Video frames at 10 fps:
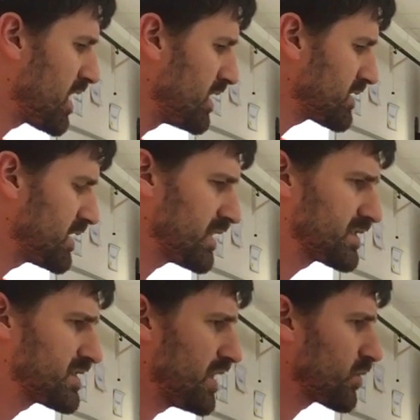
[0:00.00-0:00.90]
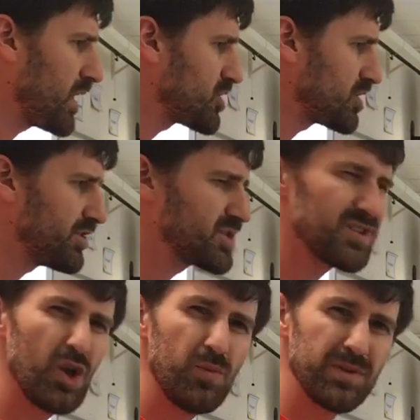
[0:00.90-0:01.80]
constant acceleration, the
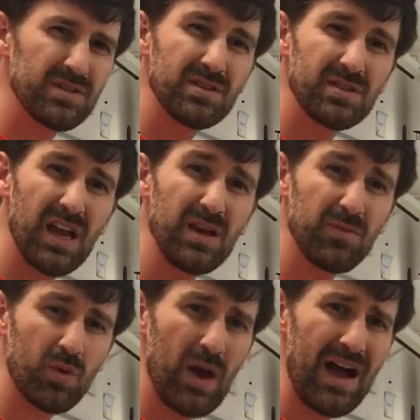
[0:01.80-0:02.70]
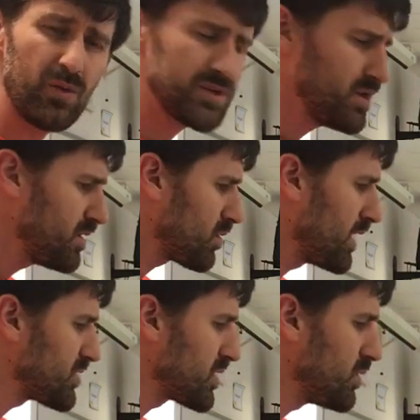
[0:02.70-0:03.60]
slope is the same throughout,
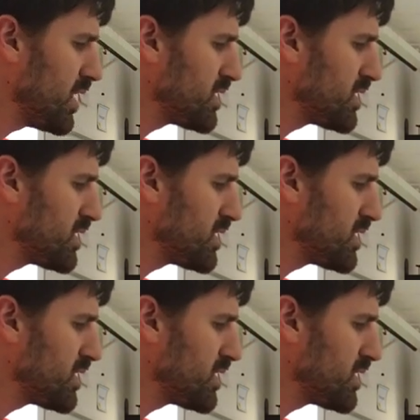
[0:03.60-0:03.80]
right? So